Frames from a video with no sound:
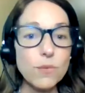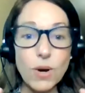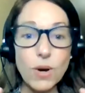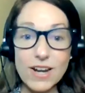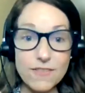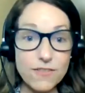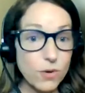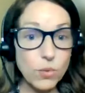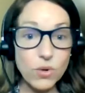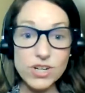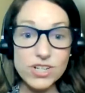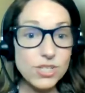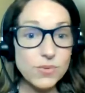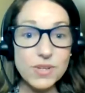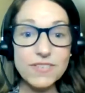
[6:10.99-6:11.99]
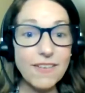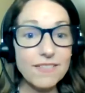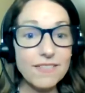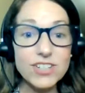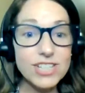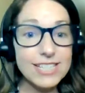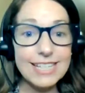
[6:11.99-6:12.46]
one of the worst we've
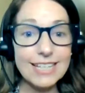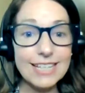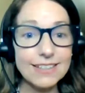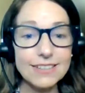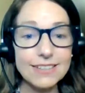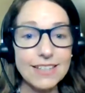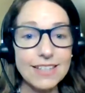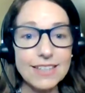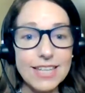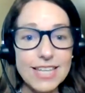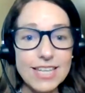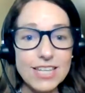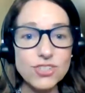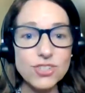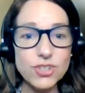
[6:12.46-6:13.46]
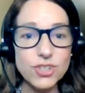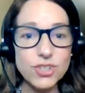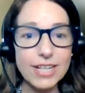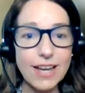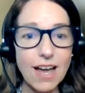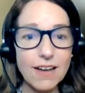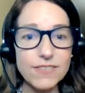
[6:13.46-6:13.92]
ever seen in the
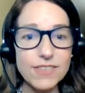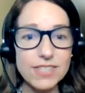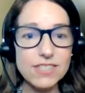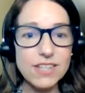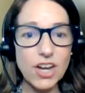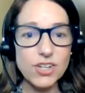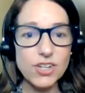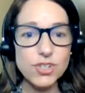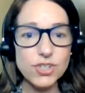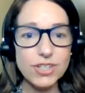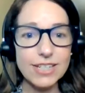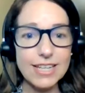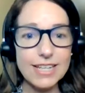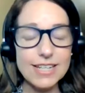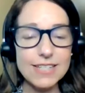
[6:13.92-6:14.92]
history of this country.